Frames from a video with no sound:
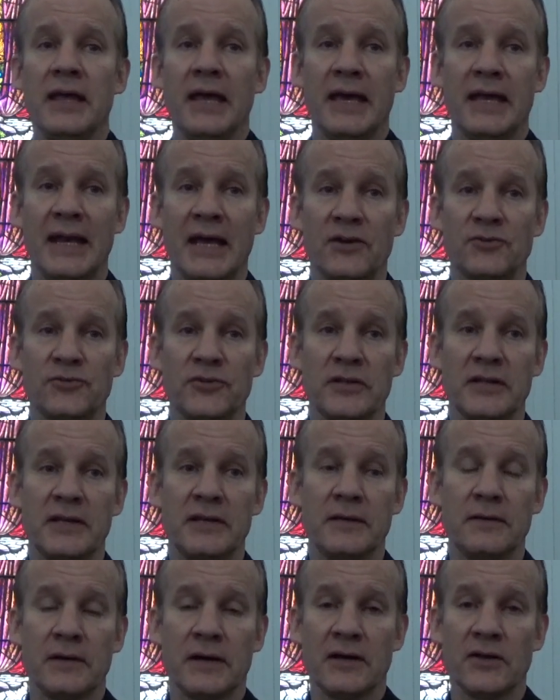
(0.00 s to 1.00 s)
and
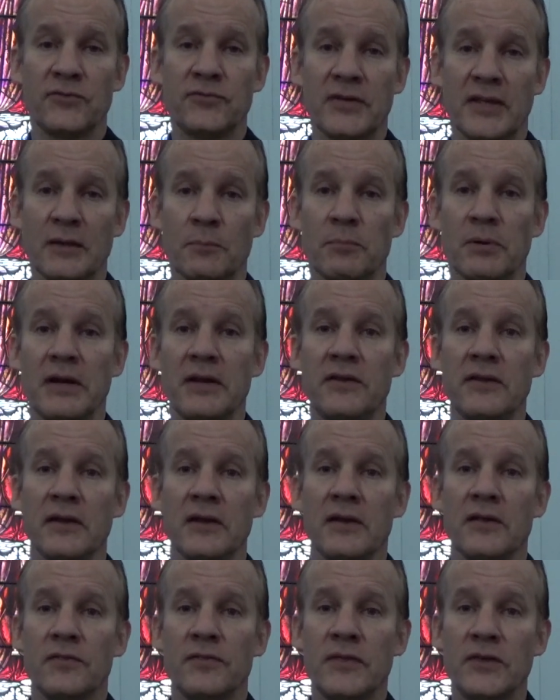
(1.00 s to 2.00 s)
actually celebrate
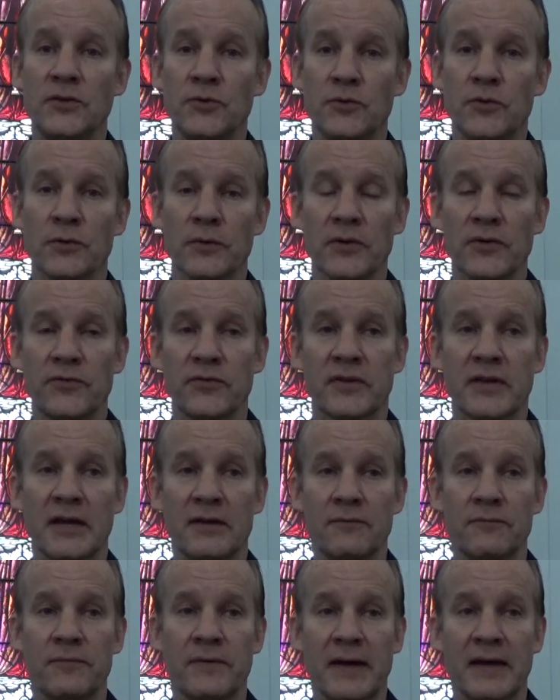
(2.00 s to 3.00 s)
the Eucharist,
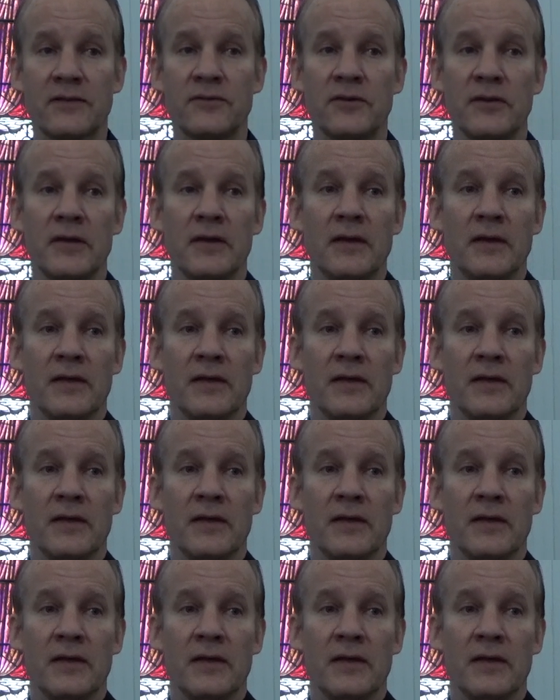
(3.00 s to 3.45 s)
confect